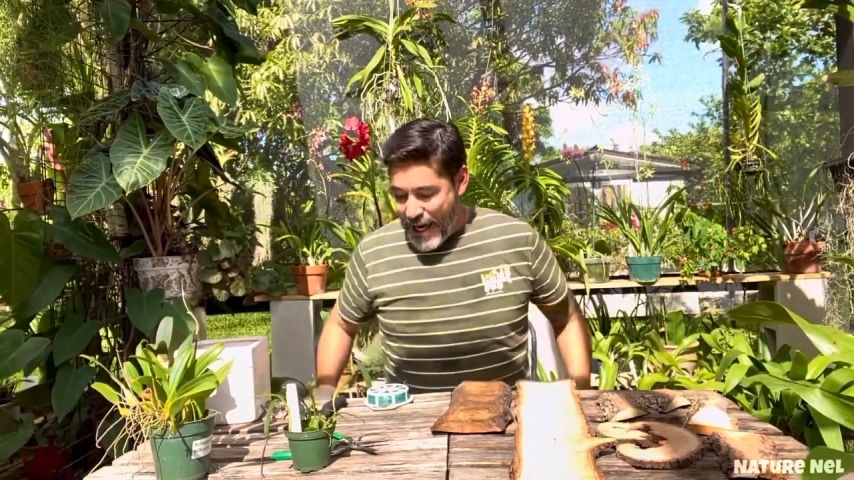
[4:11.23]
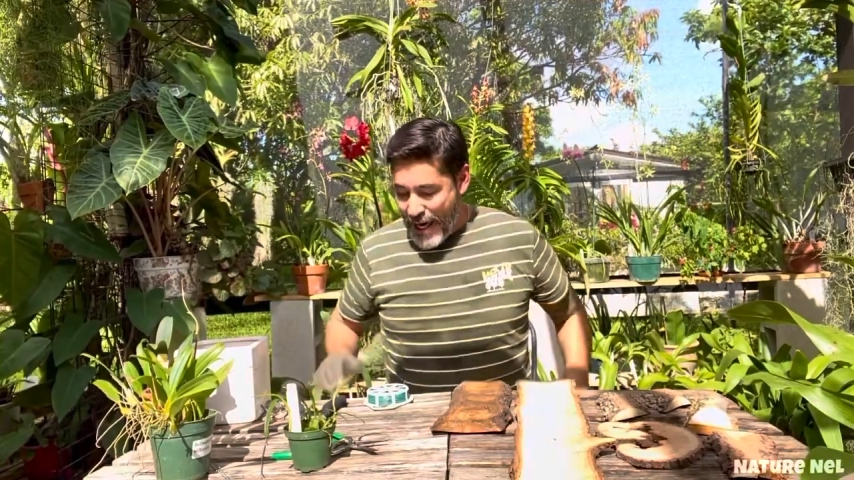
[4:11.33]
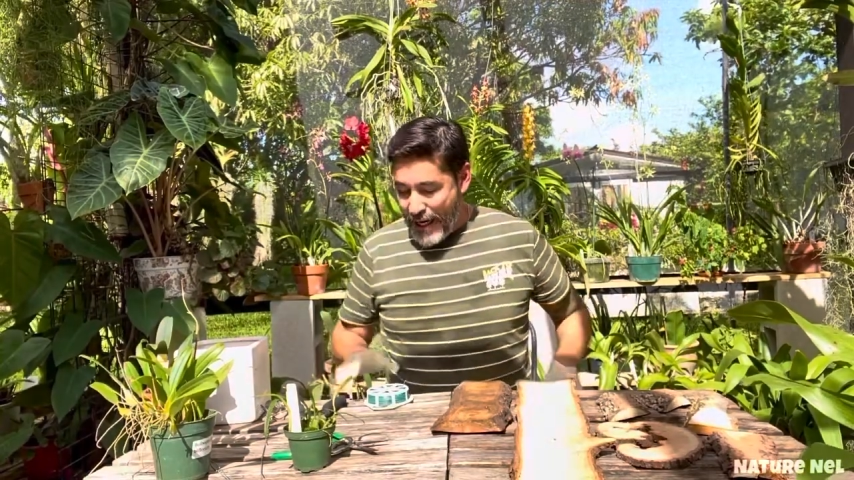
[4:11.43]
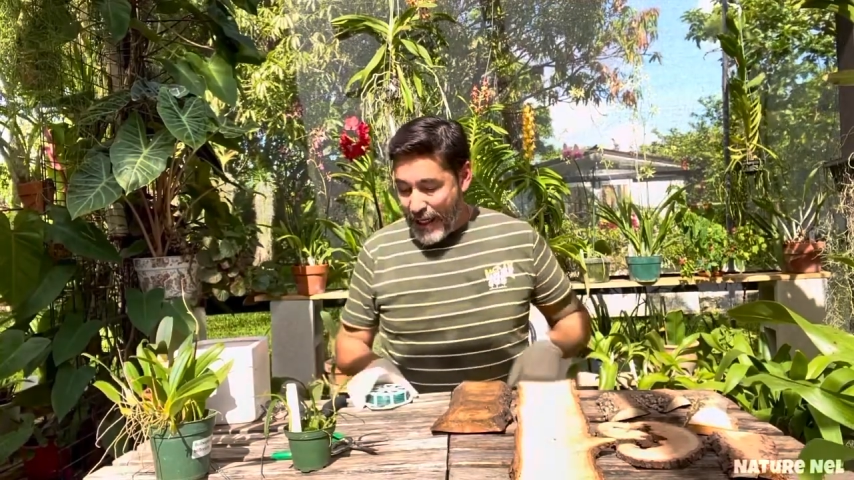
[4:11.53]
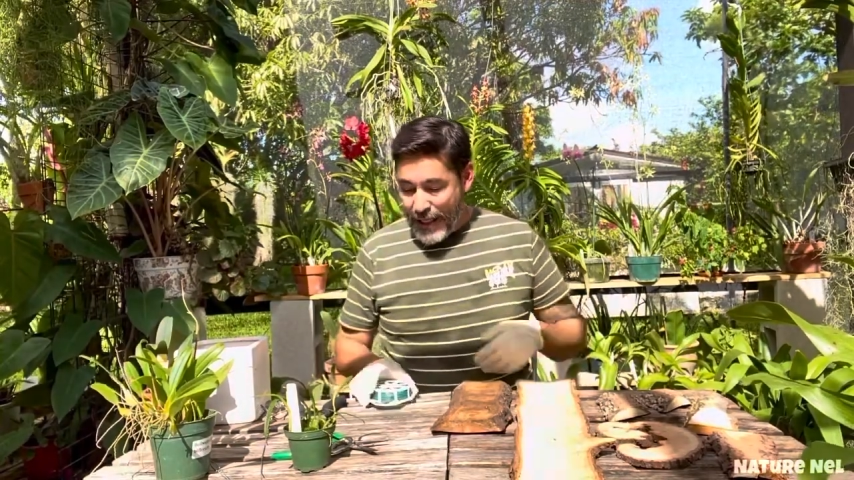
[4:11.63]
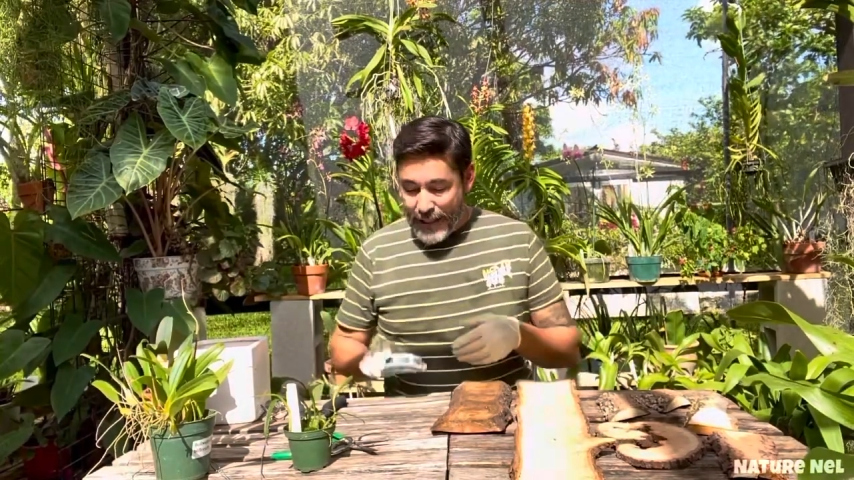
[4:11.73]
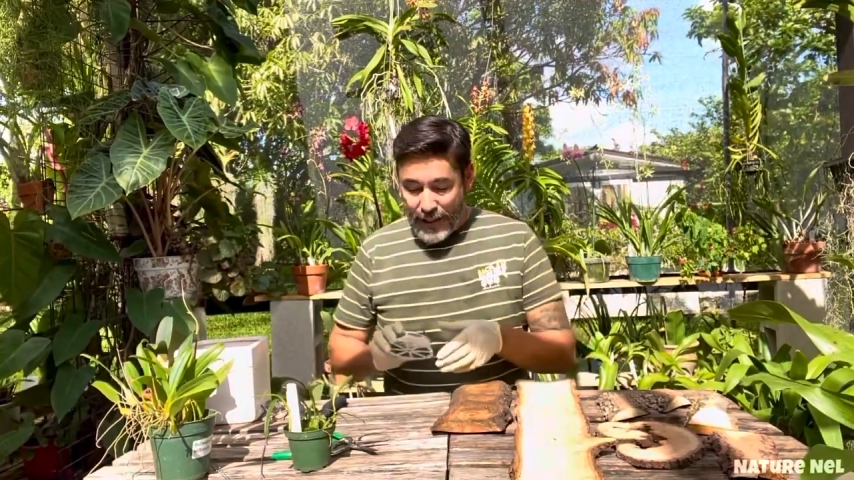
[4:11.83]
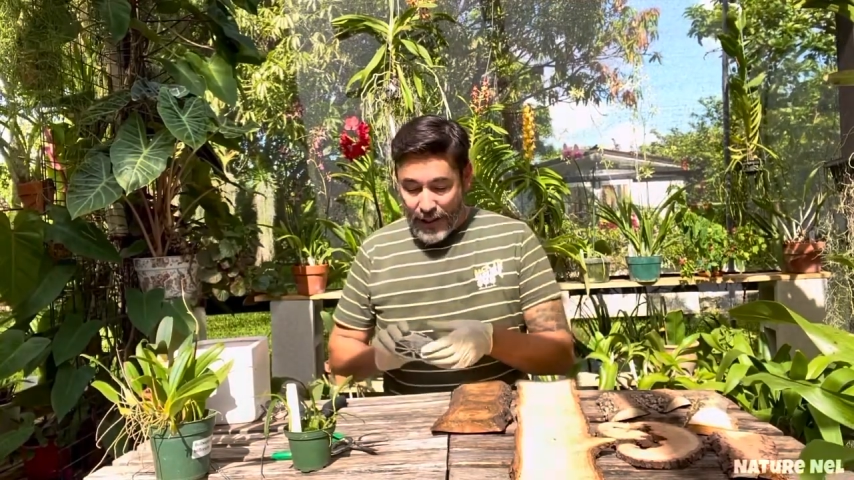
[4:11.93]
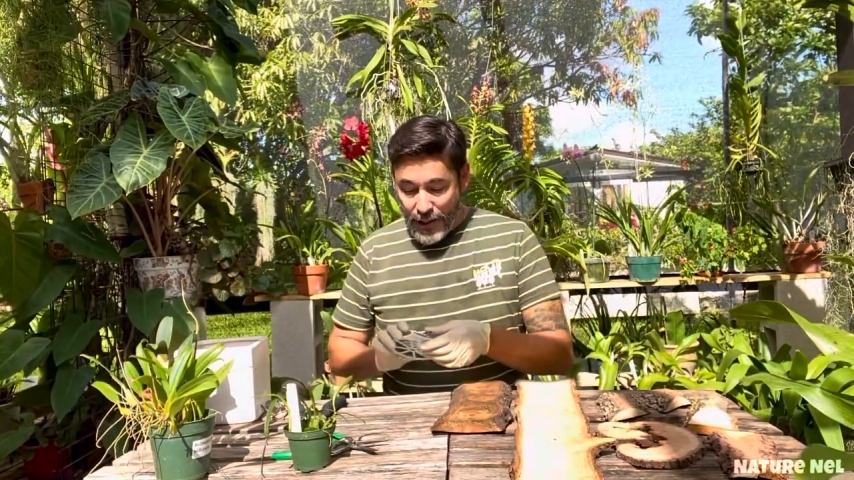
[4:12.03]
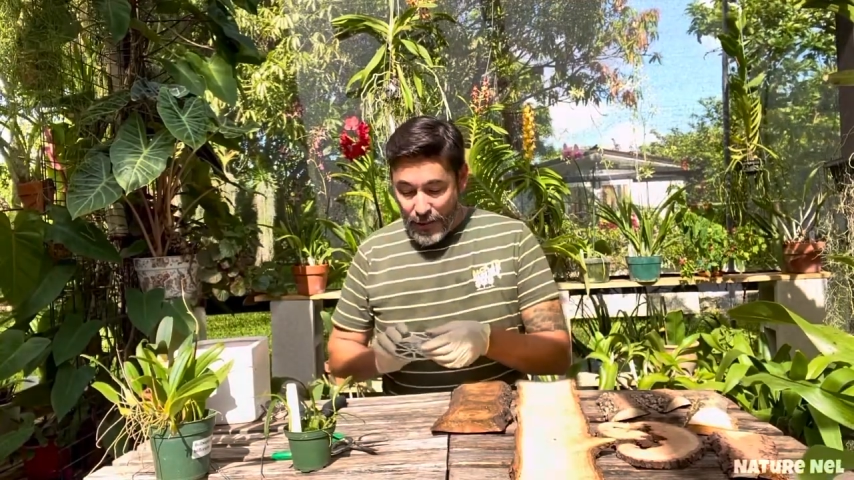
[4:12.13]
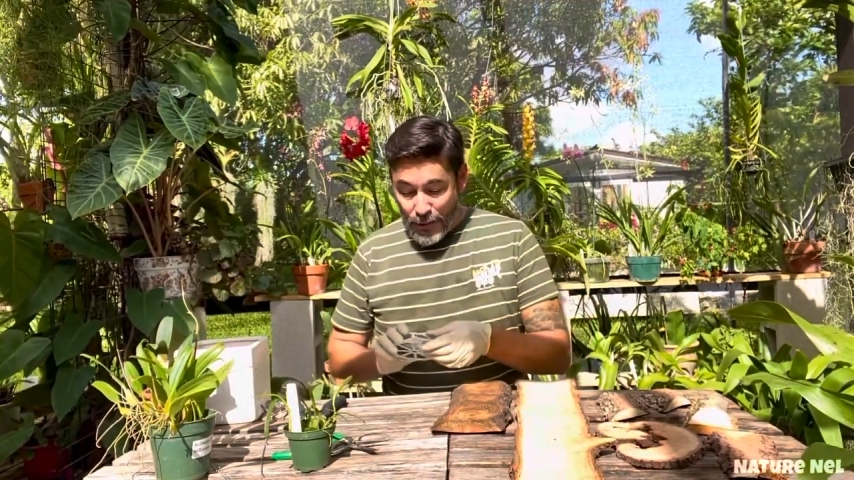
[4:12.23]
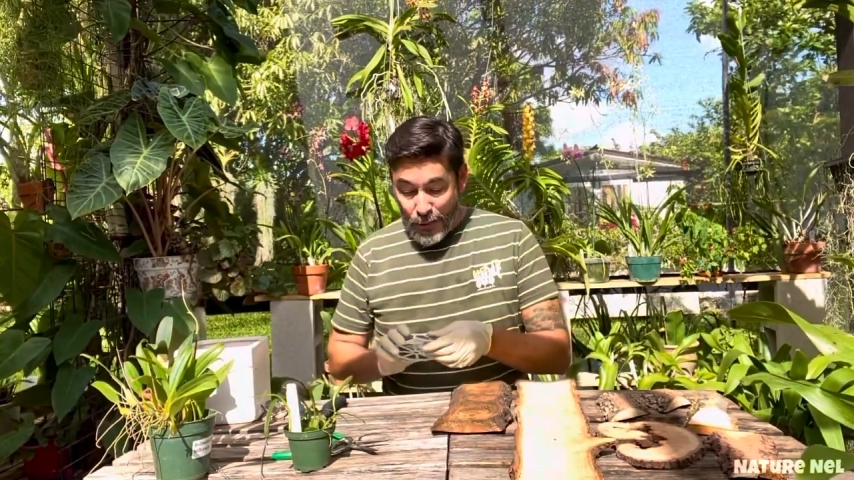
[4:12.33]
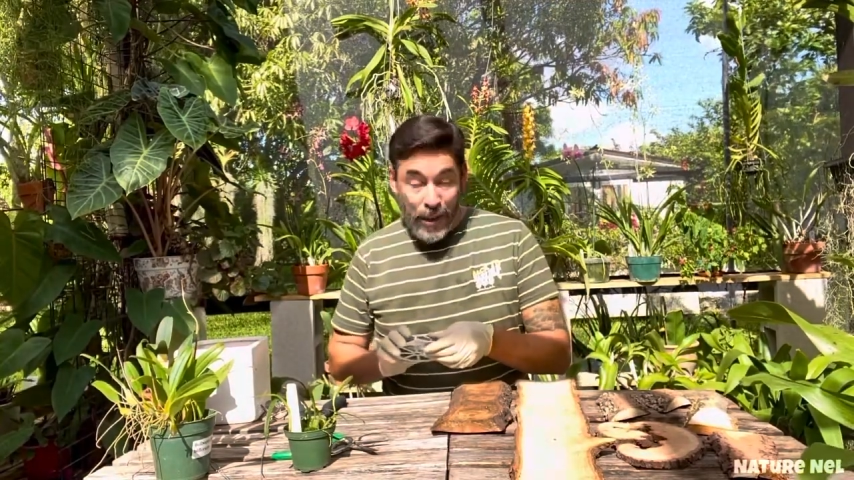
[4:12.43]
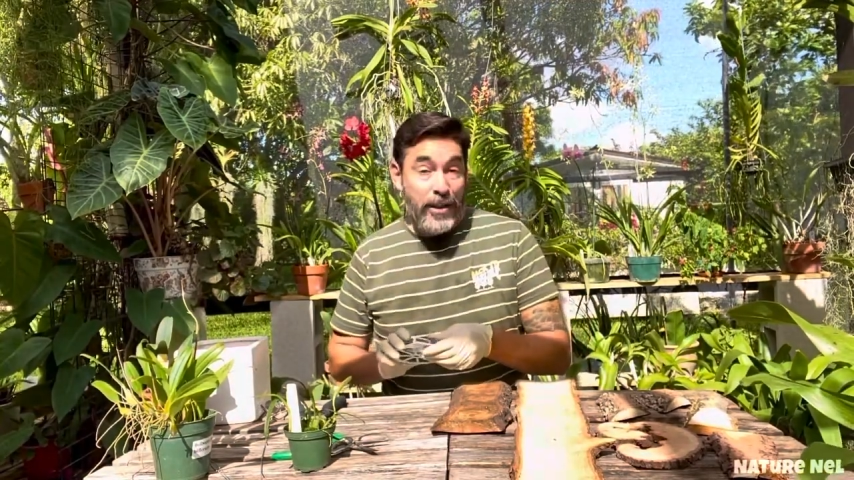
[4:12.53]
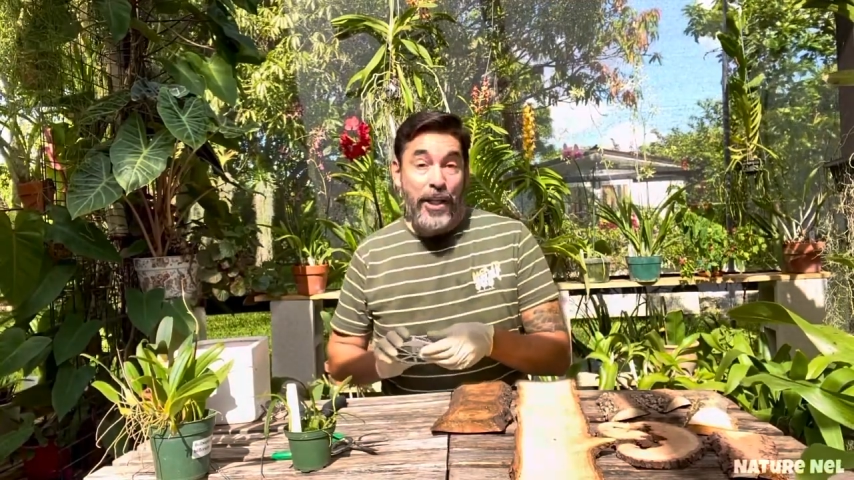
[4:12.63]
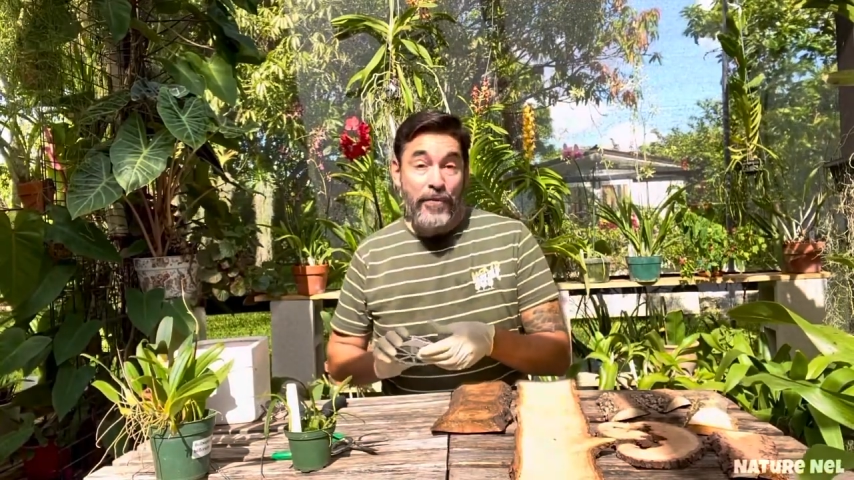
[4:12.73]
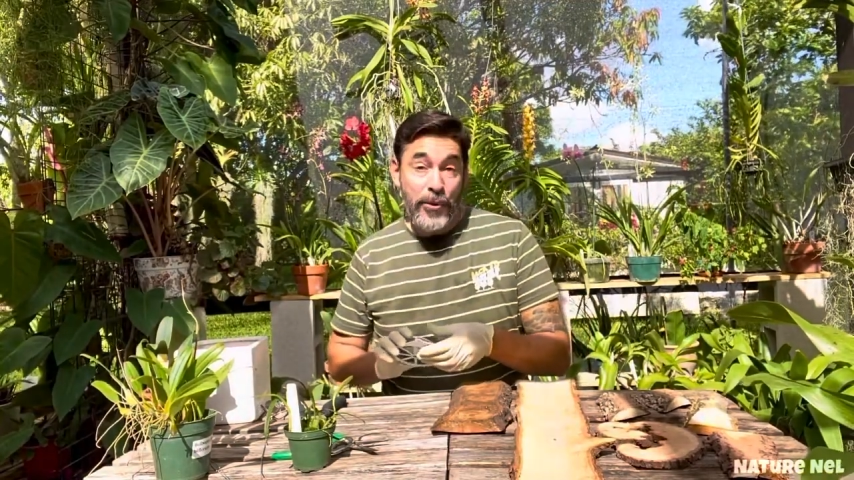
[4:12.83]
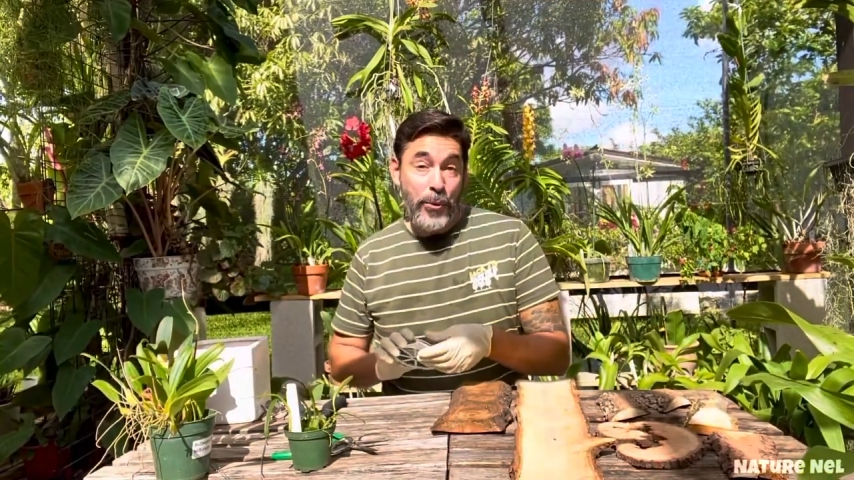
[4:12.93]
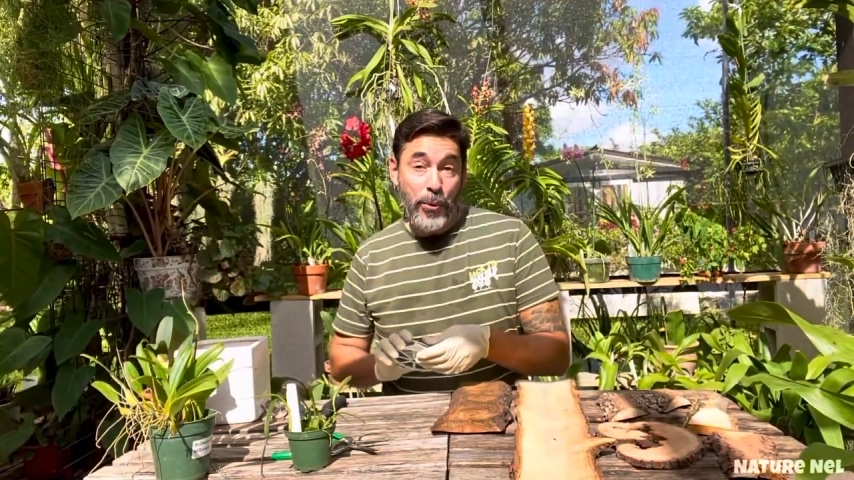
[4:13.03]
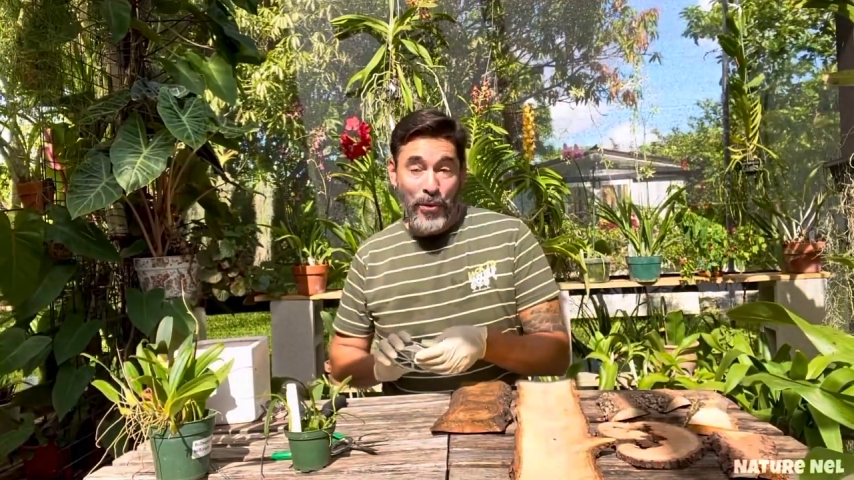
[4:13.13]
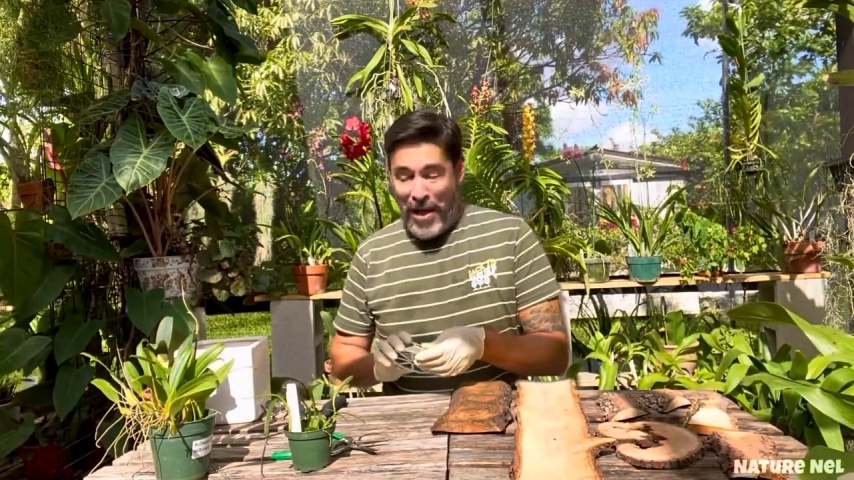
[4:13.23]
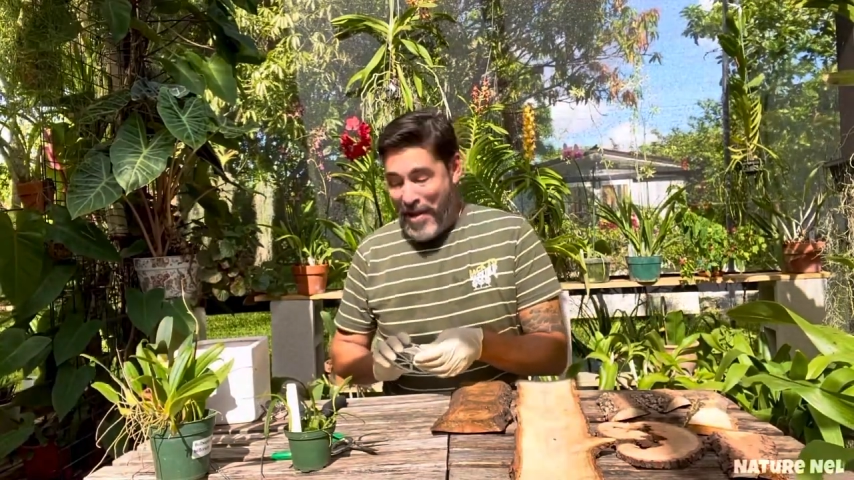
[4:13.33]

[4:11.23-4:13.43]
and I got to tell you, it's one tough school.